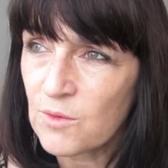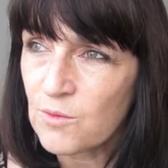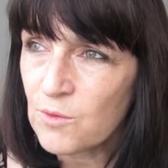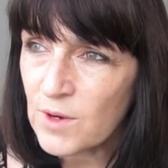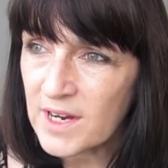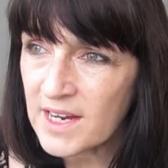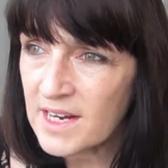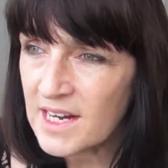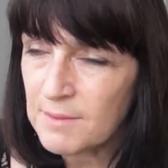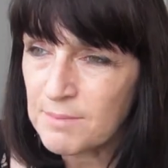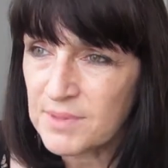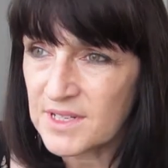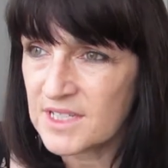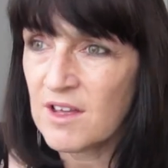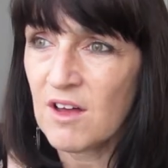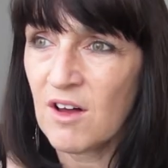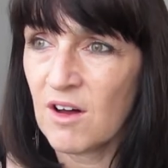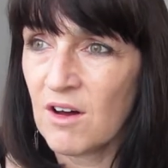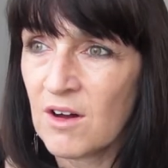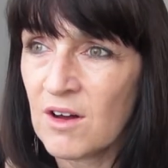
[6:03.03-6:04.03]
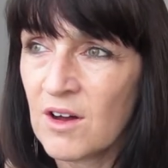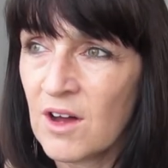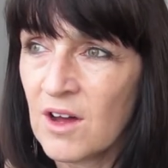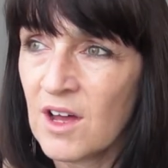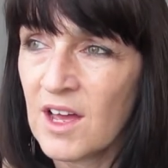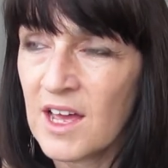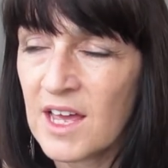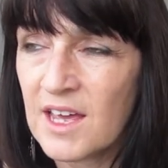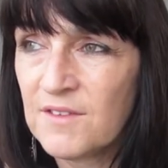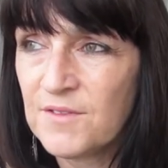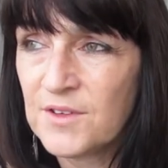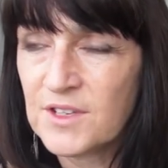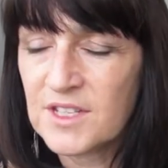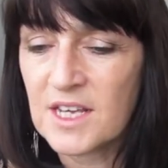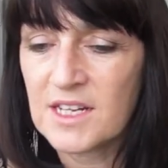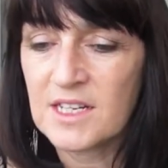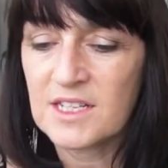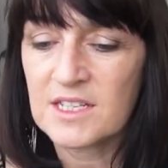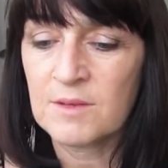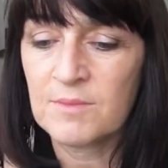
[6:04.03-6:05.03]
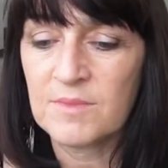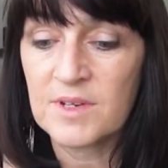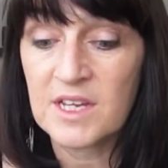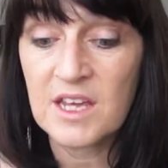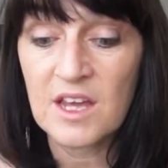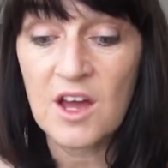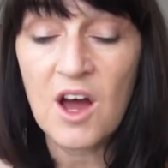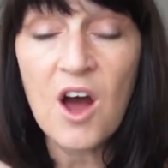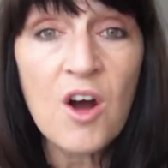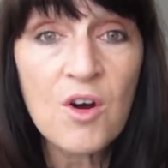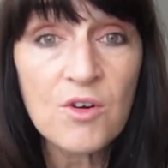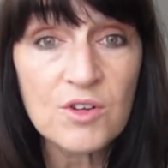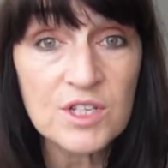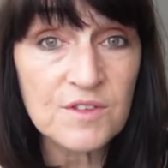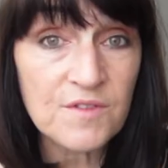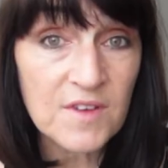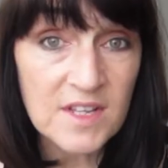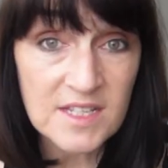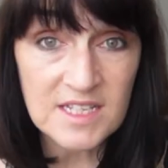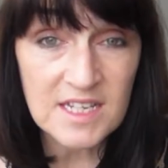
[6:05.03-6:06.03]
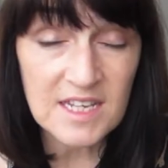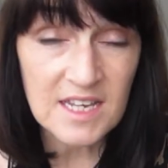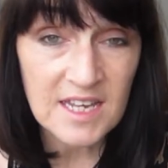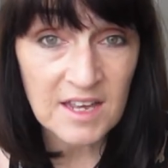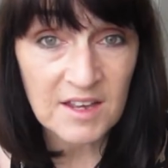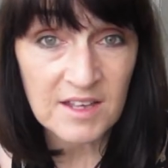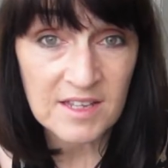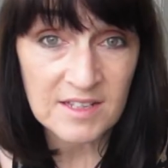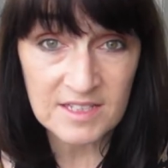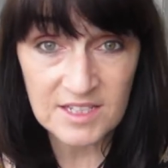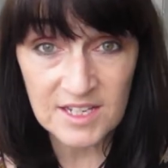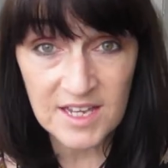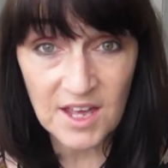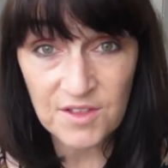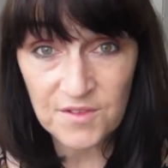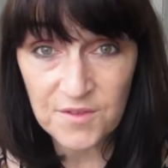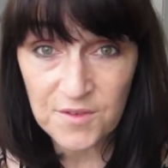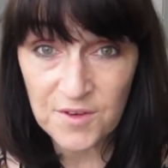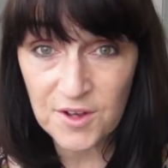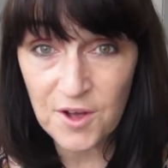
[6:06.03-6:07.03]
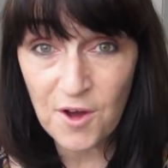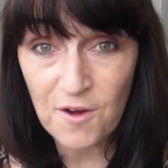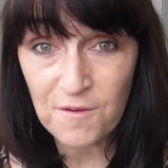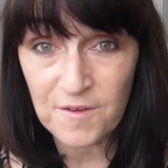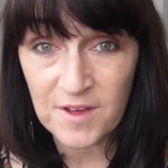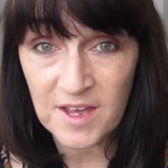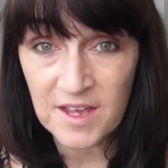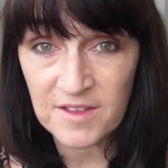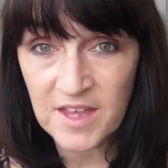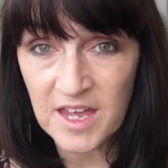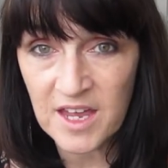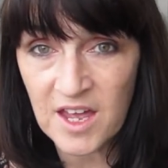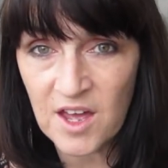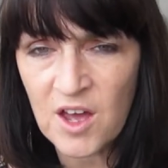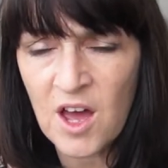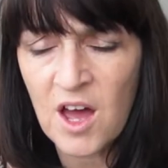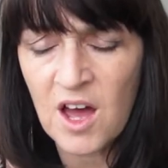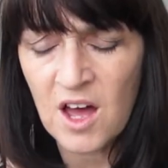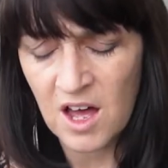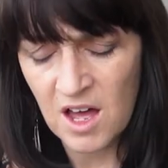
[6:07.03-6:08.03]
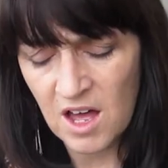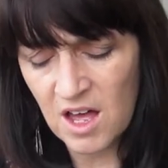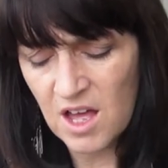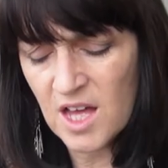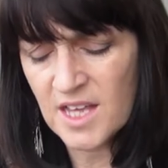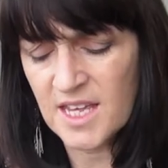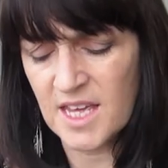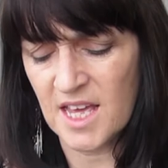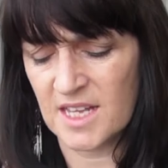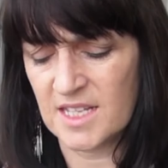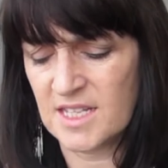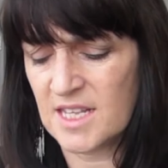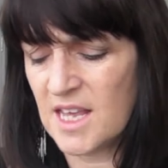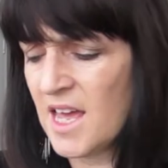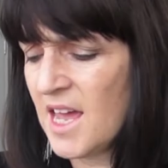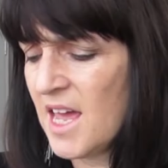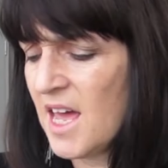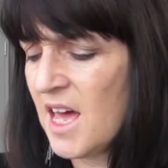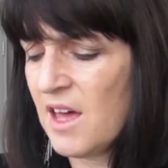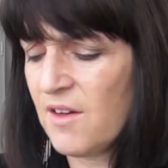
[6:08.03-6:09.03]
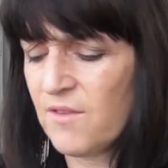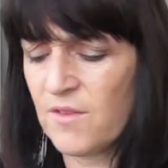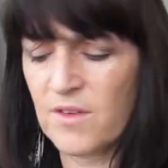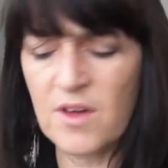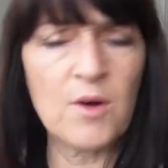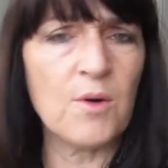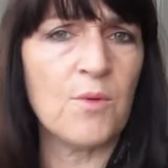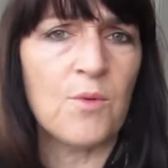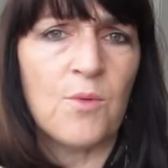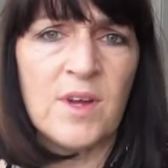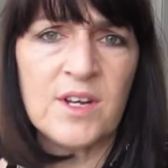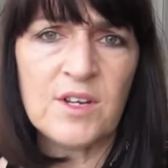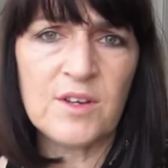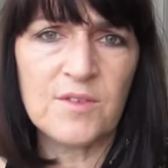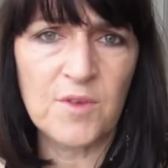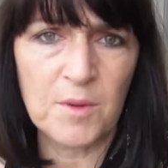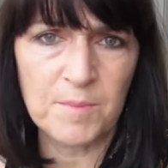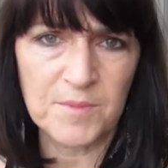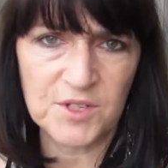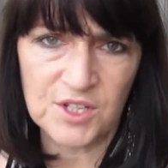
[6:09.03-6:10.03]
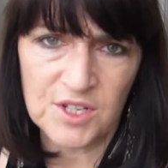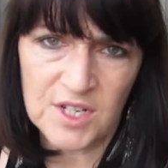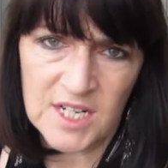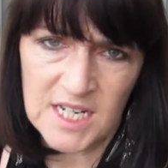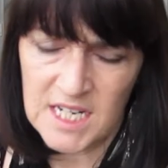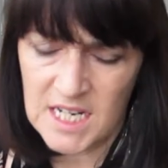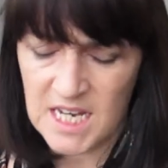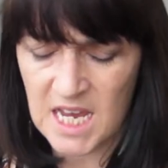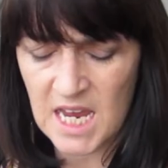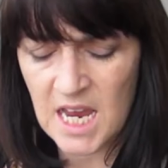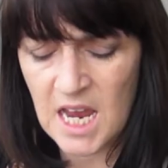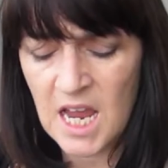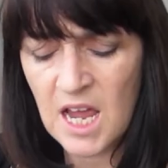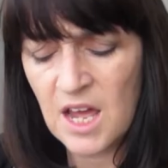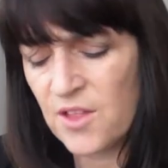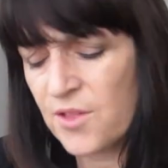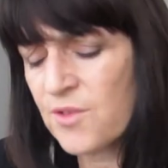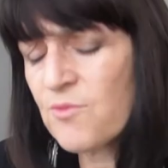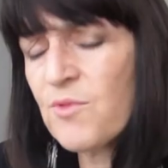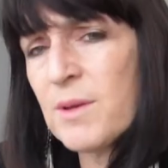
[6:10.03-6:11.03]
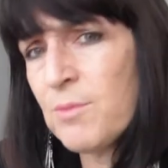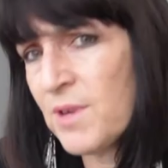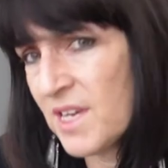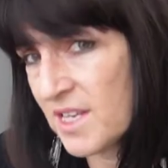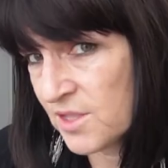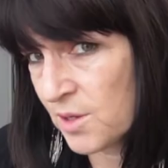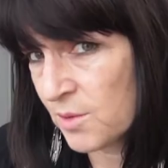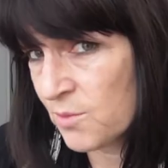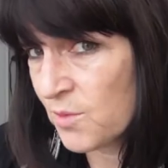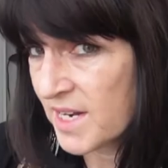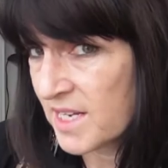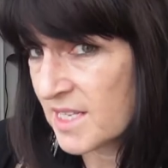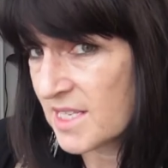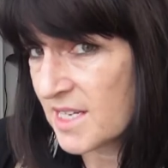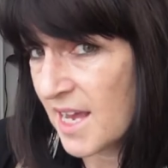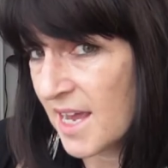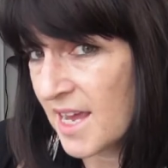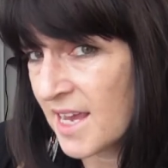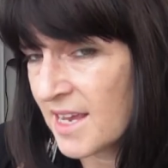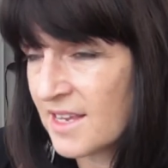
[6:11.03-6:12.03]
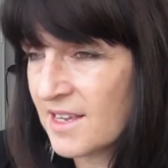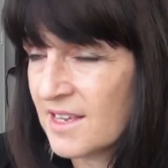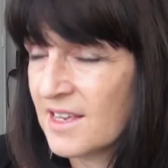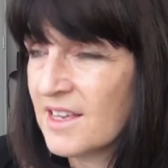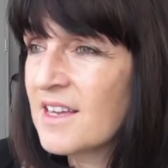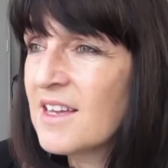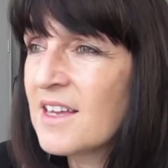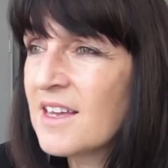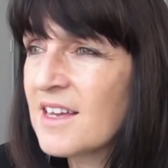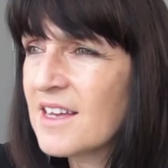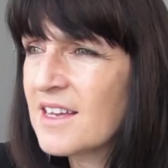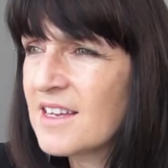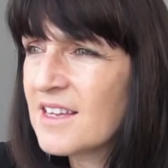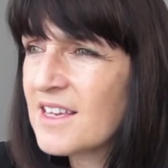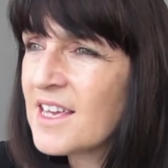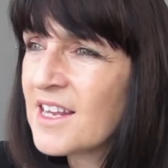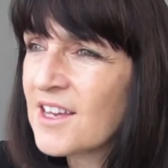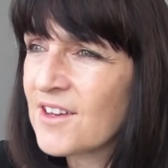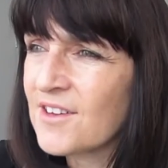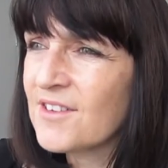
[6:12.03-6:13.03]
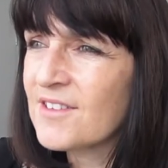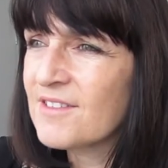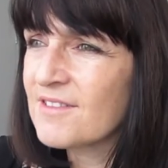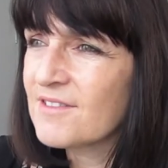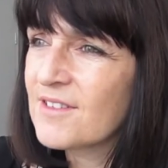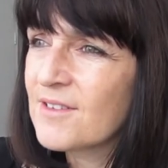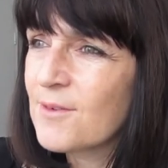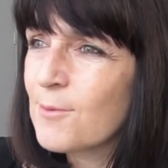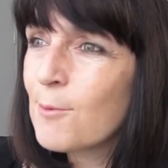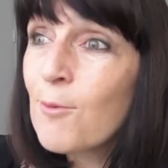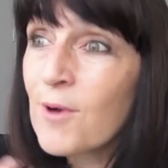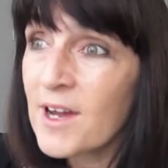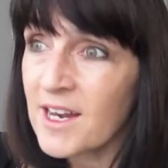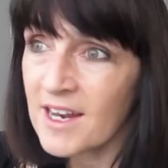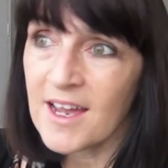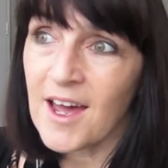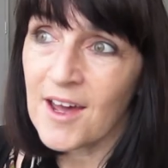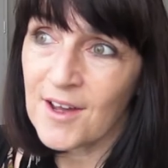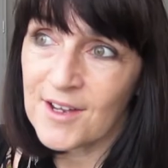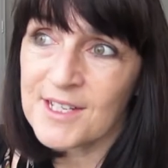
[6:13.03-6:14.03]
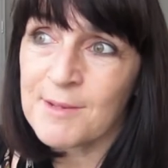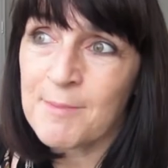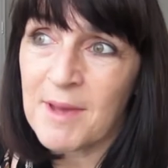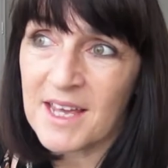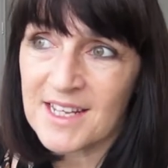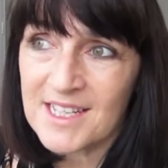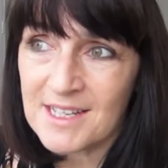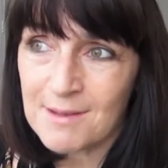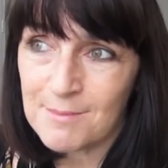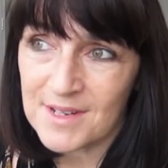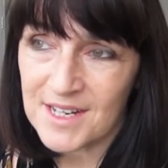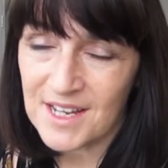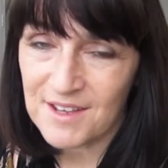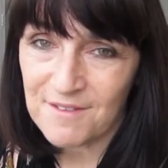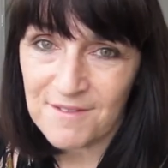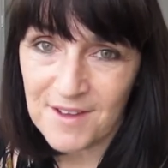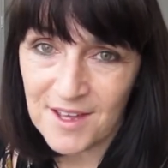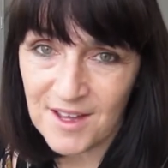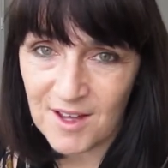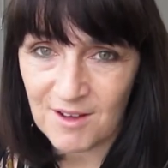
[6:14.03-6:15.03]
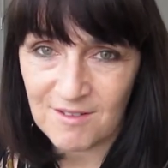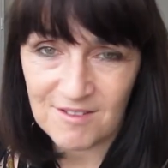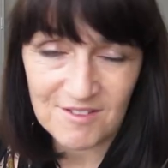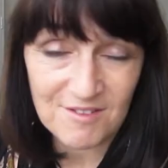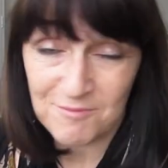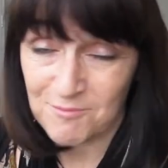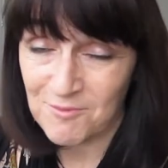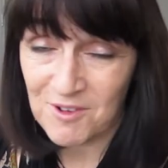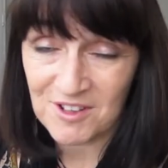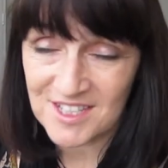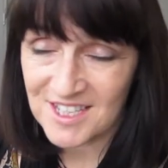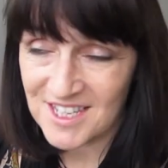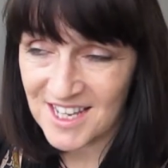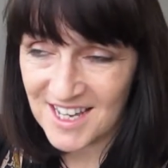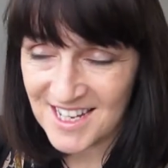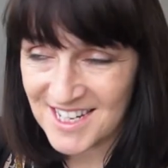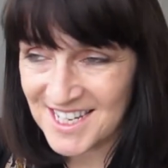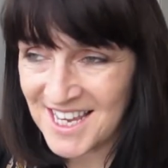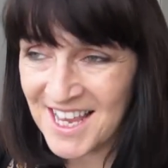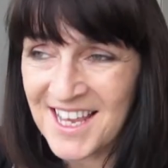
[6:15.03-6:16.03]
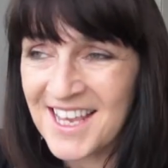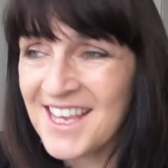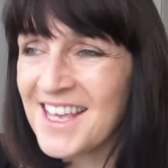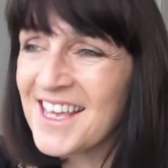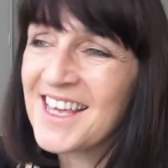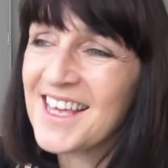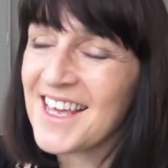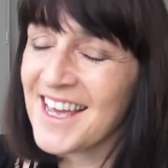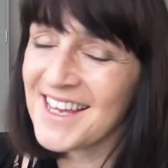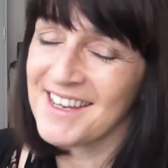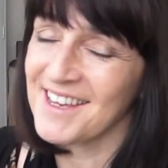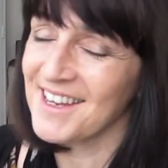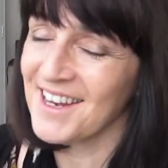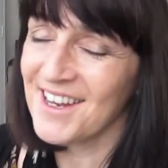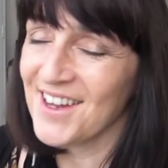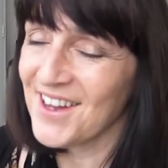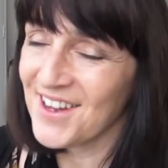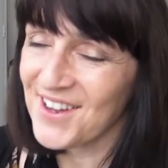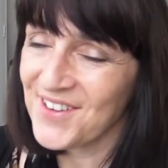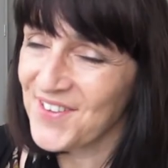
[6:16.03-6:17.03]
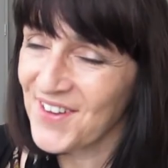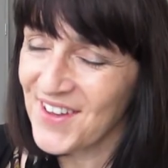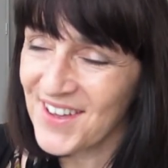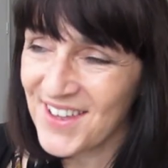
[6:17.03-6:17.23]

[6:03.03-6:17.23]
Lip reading: really bizarre if you say to somebody, oh, do you fancy getting together for a coffee? And they go, oh yes, I have a window of opportunity 3 weeks on Wednesday. You know, way to go to make somebody feel wanted in your life.